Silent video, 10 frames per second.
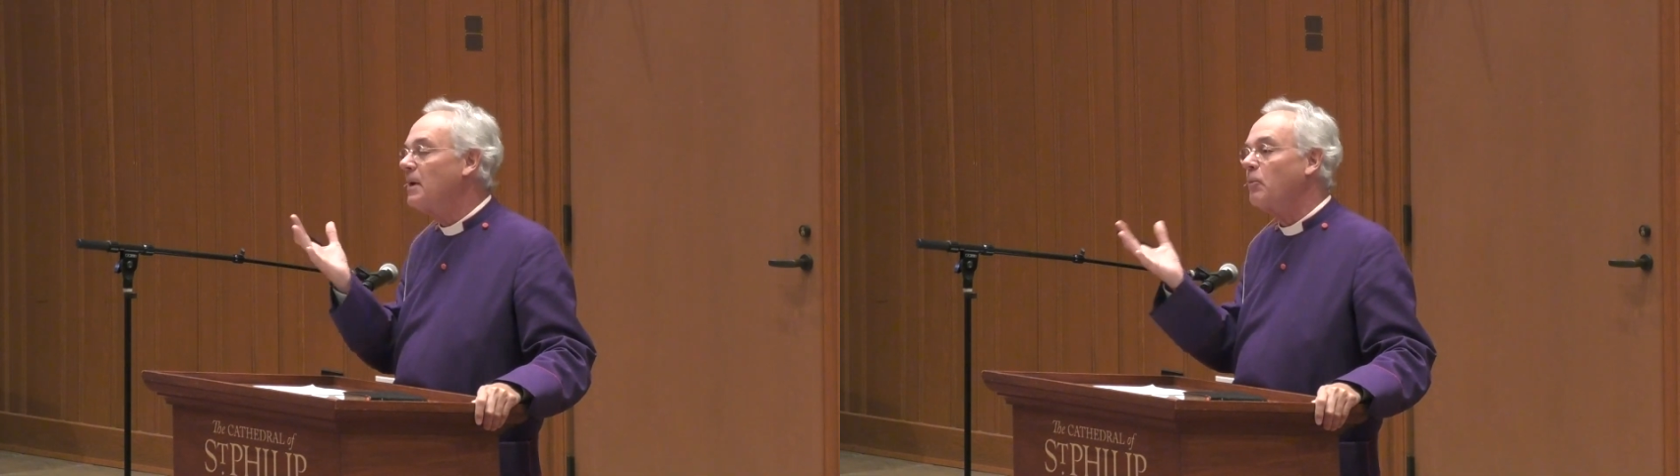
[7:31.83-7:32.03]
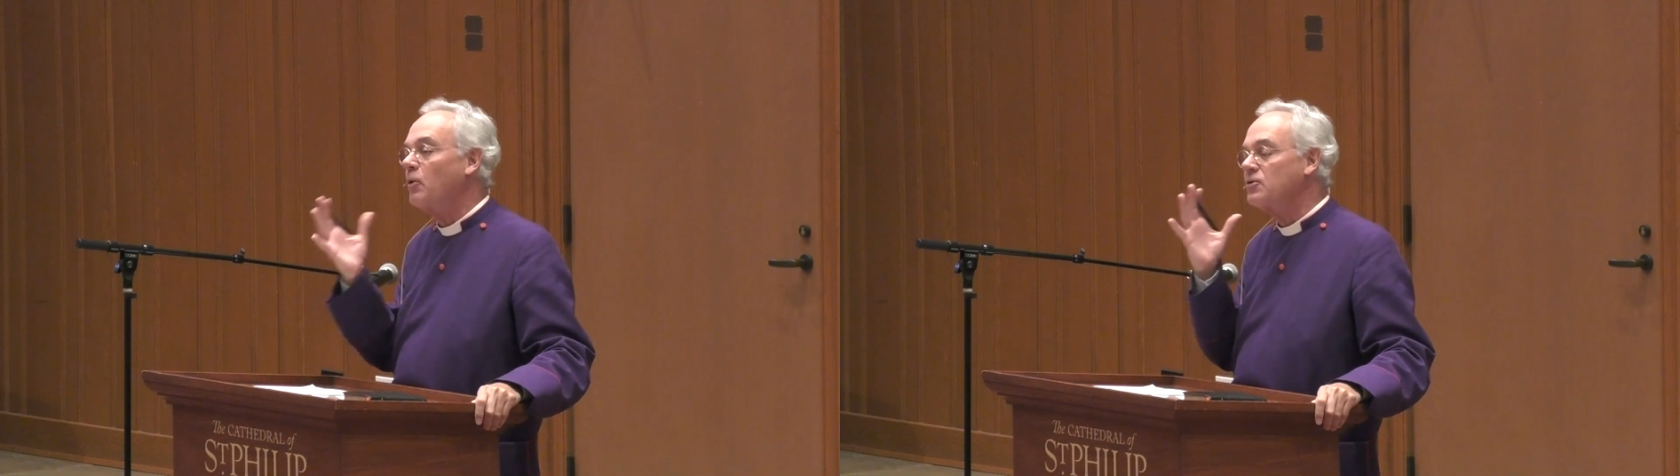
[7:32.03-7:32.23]

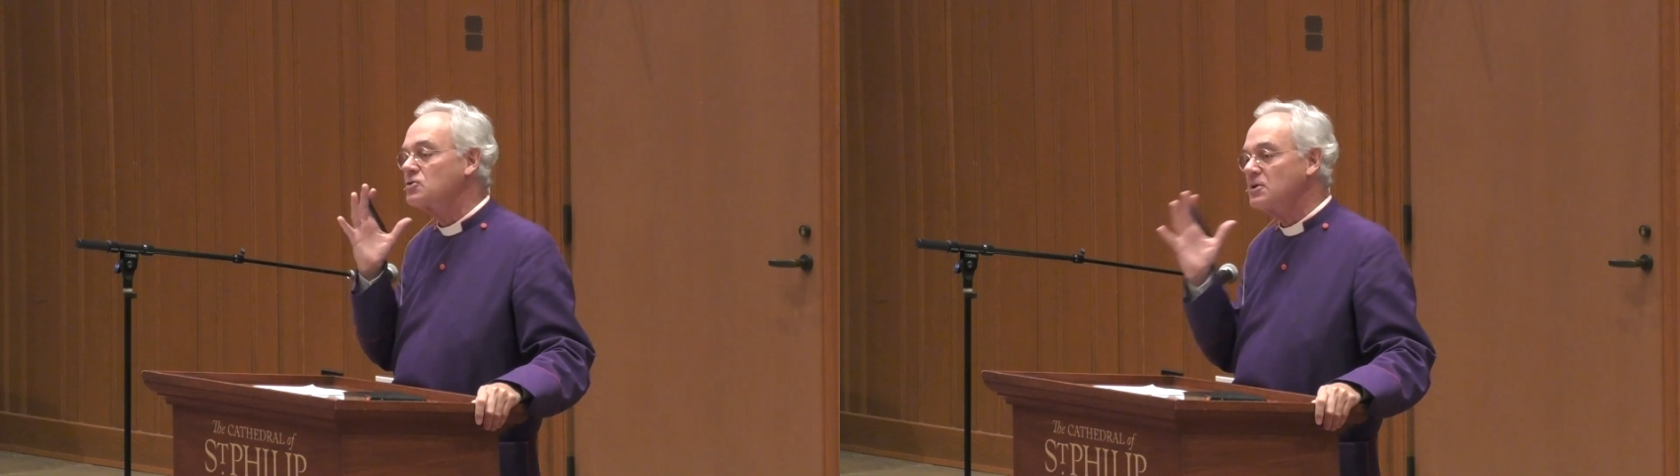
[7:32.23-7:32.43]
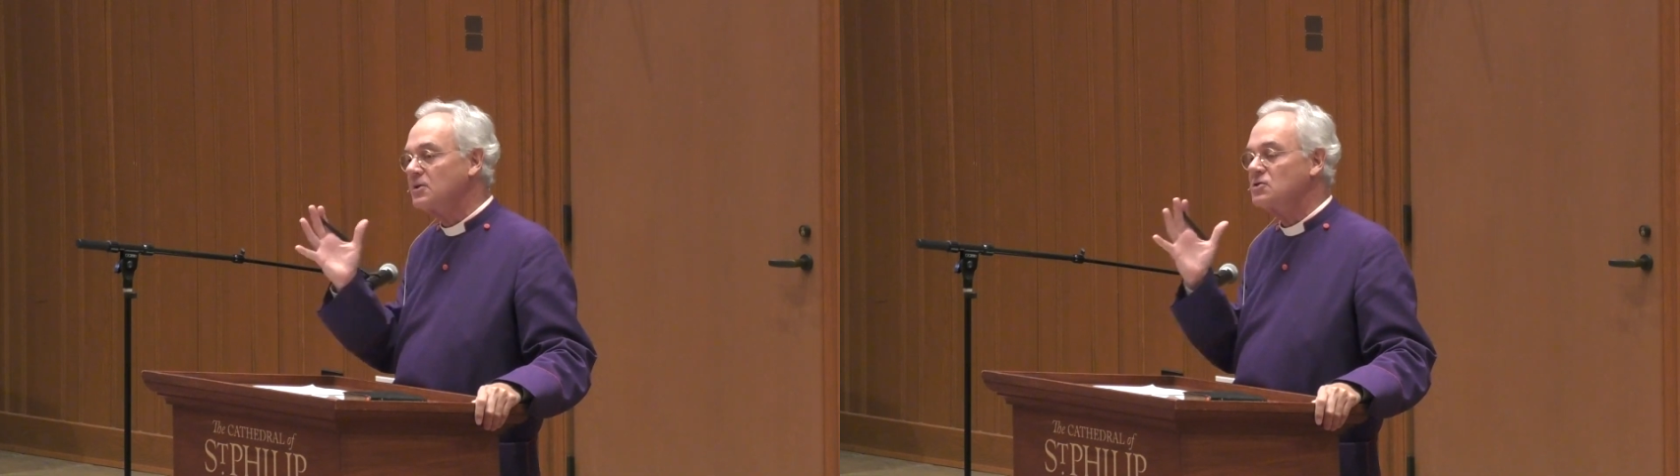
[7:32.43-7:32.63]
up with
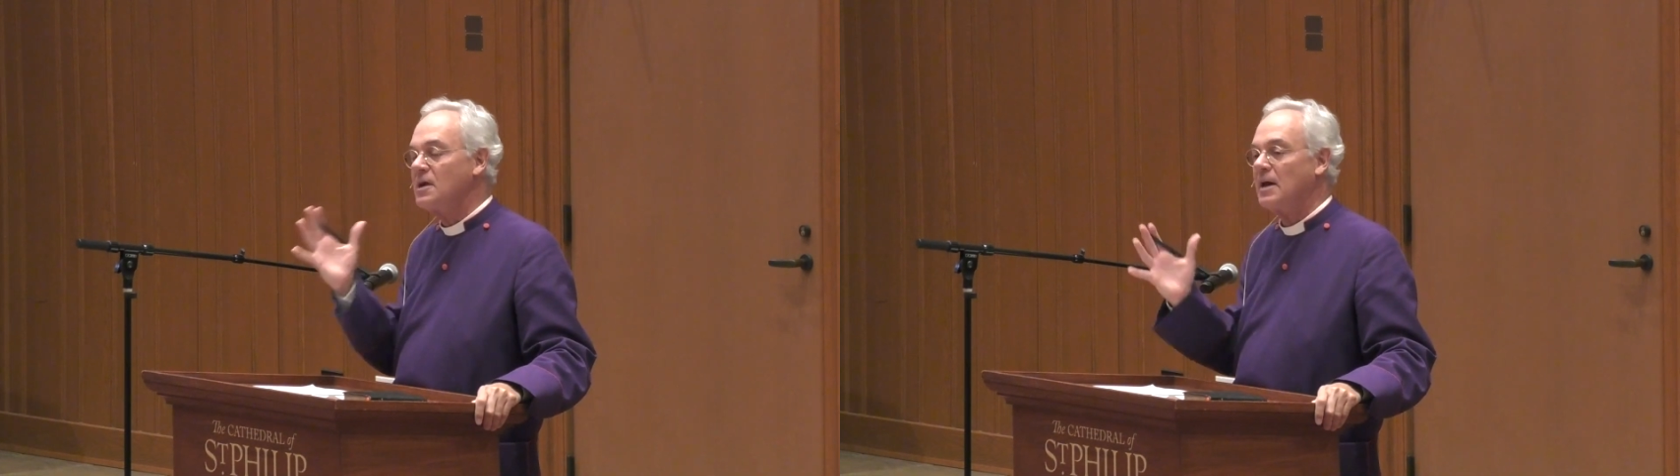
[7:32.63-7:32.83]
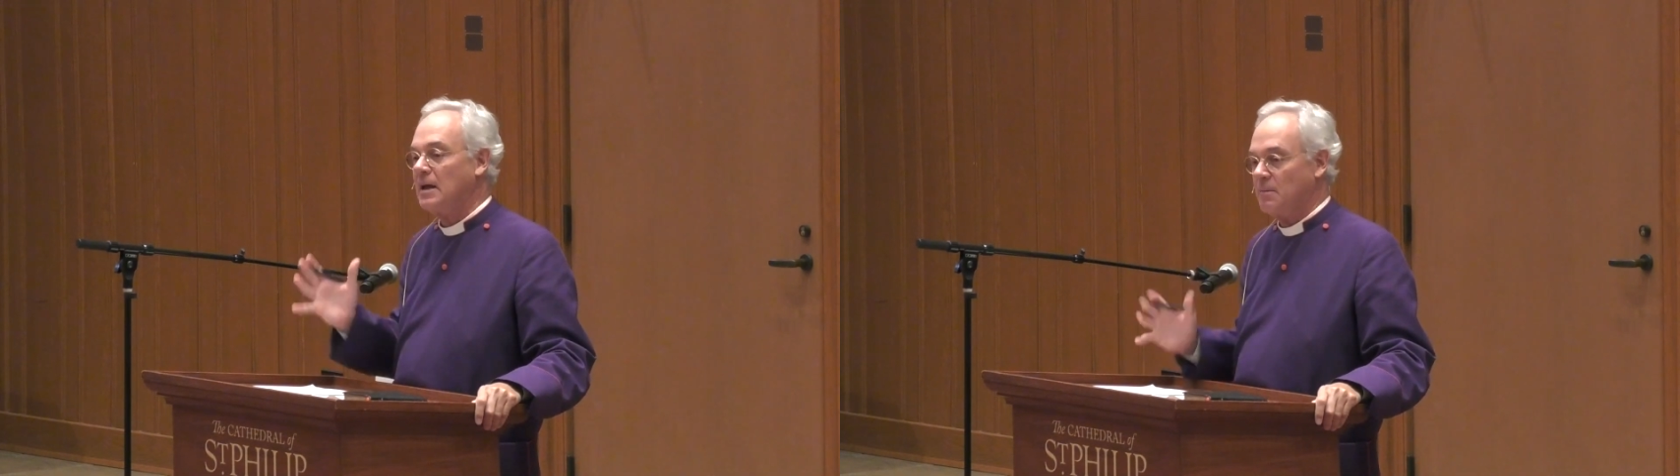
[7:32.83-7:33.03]
six
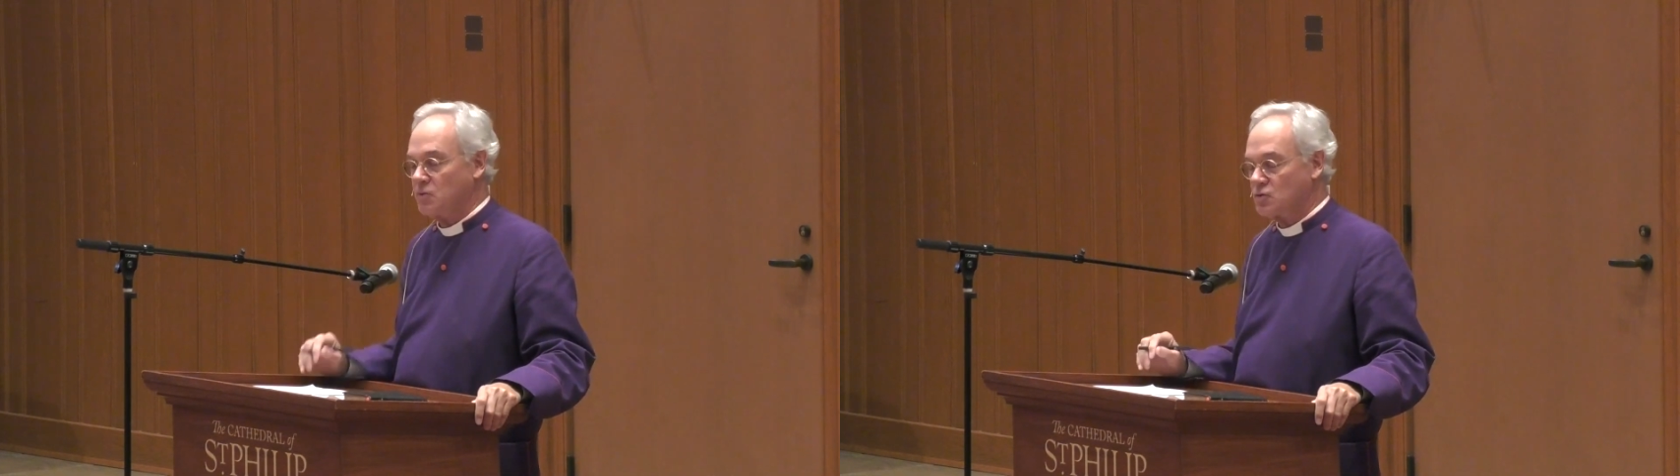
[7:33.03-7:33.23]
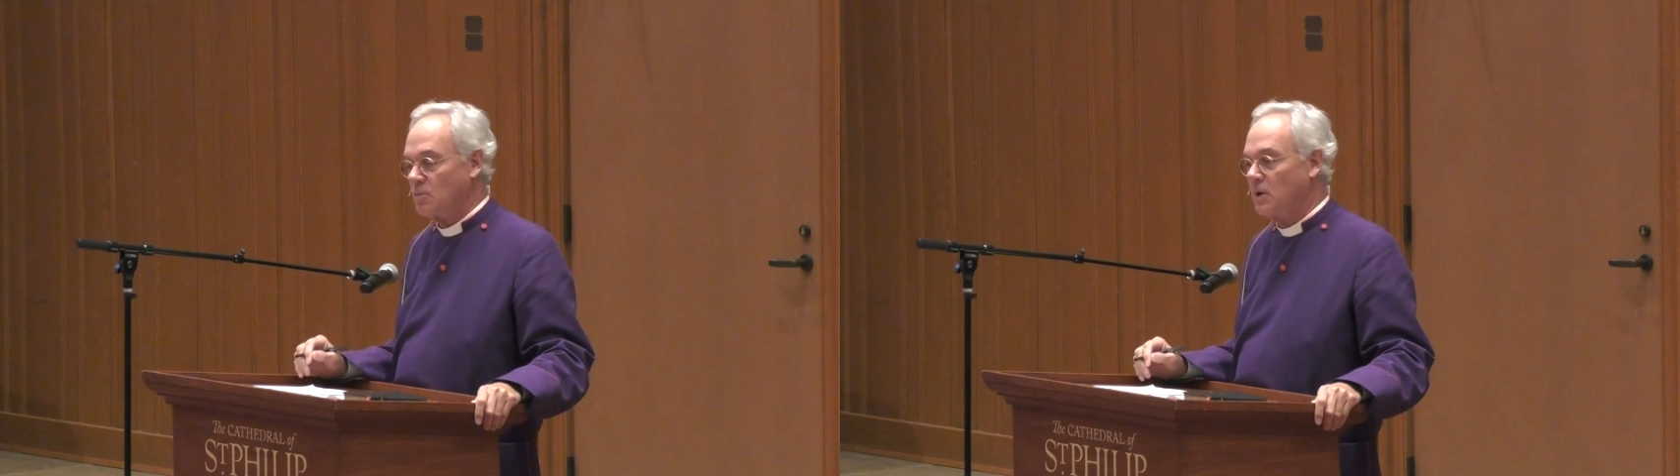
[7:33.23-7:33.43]
names.